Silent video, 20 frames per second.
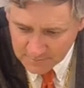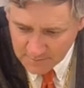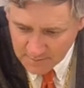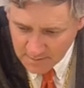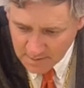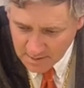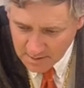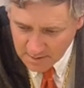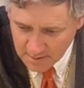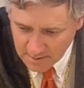
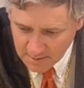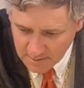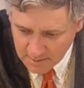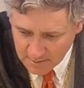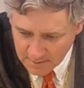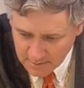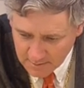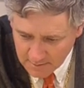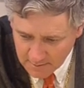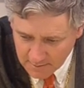Do we even
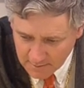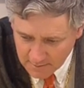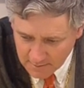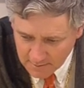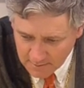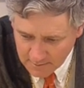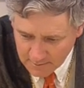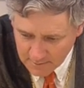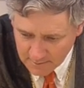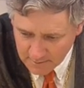have French
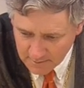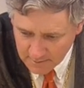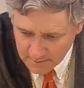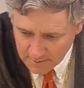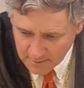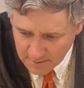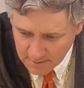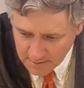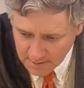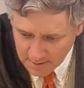anymore?
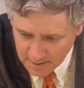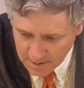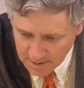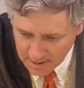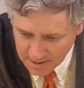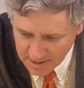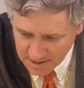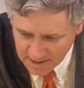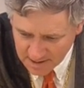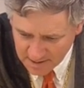
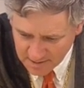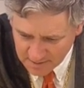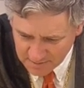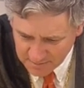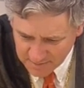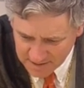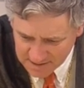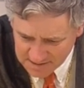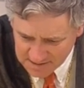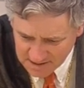Uh, you got to go to
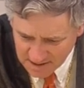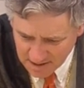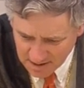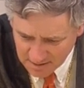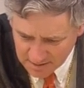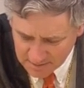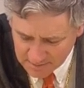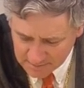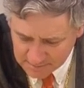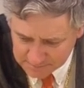Mesa.
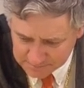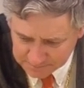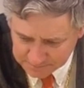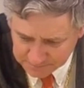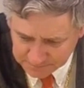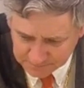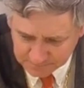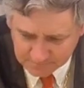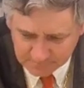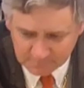
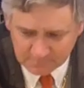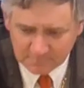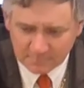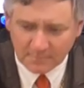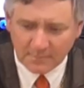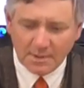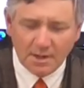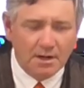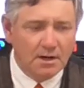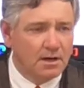What?
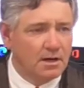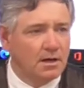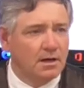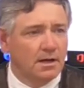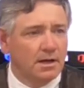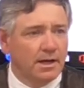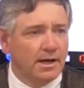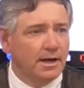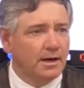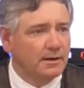
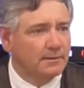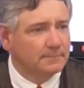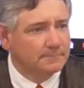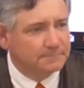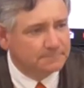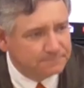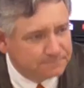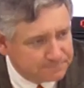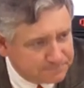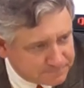Yeah.
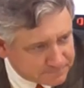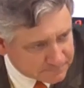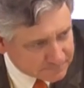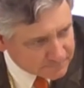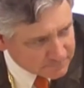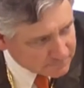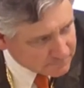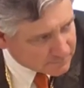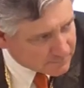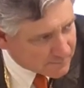Miss
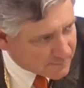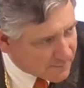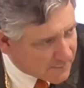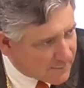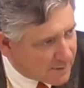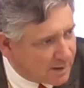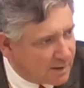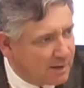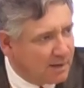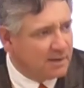Fisher is not
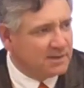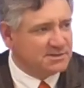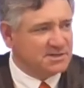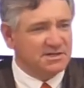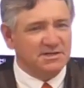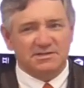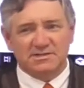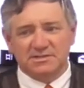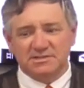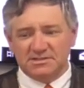
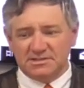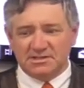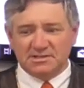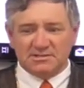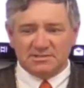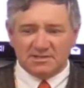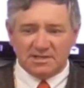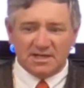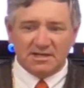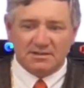from She,
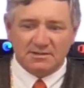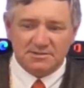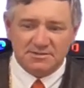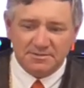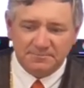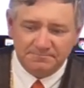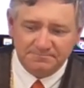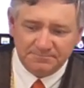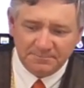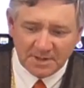she's English.
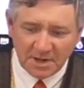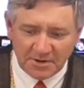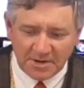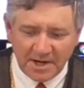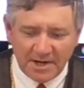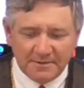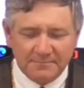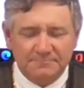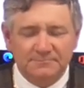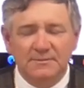
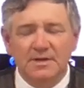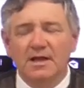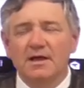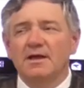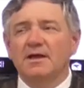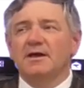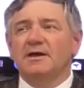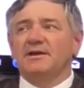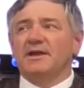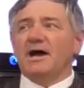Okay.
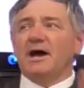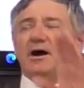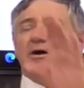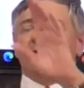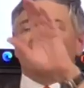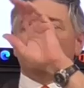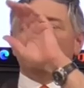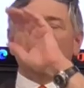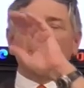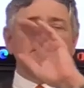
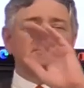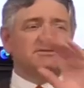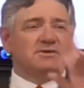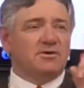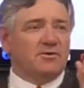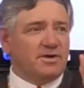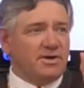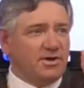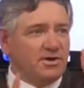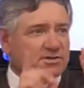Now,
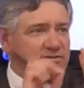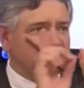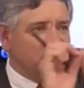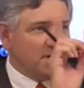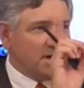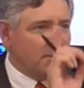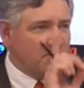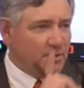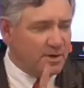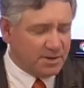so here's
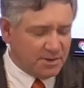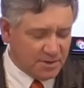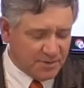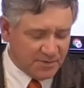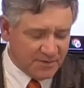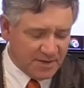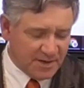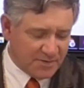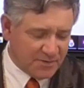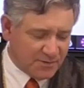what I want you to
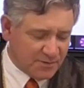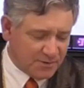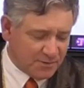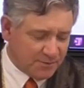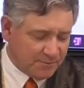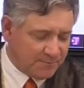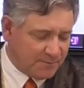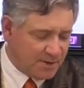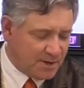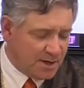think
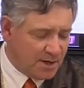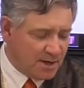through.